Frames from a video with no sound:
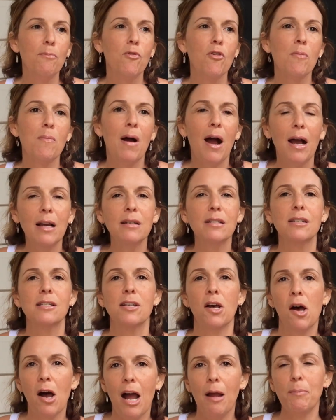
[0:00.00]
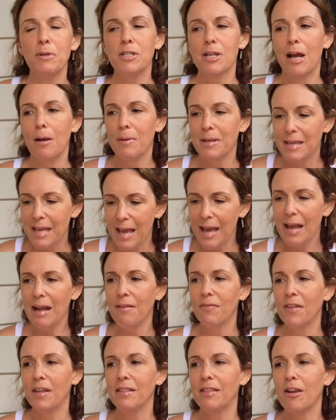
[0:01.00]
reminded time and time
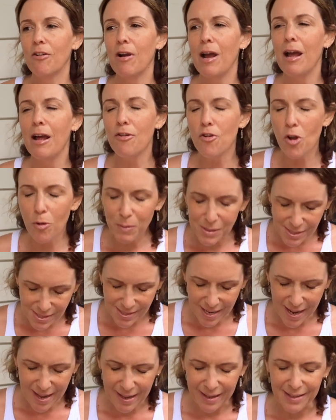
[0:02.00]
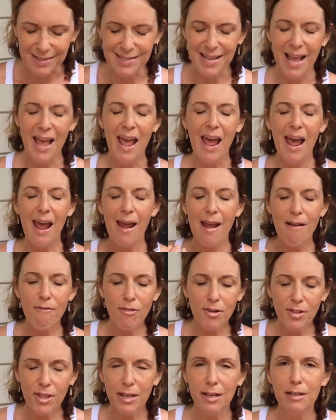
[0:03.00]
again that there are no mistakes.
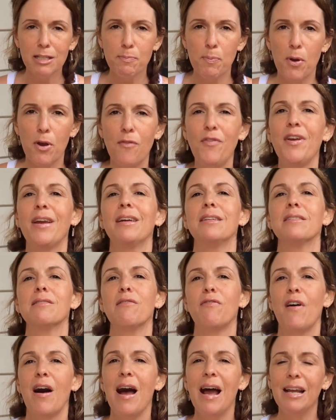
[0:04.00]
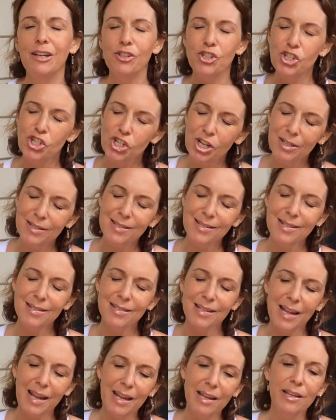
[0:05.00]
Everything is perfect and divine just
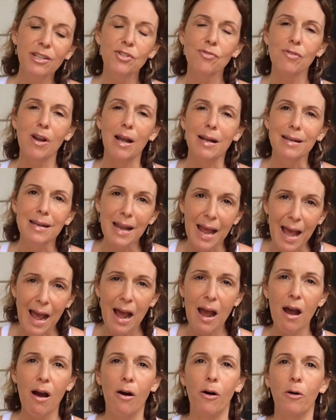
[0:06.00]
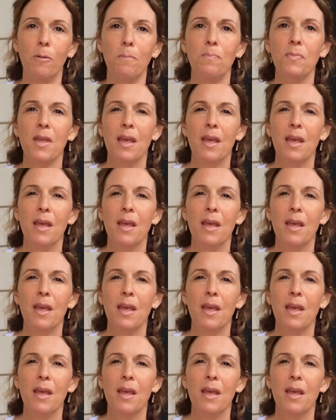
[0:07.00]
as it is right now.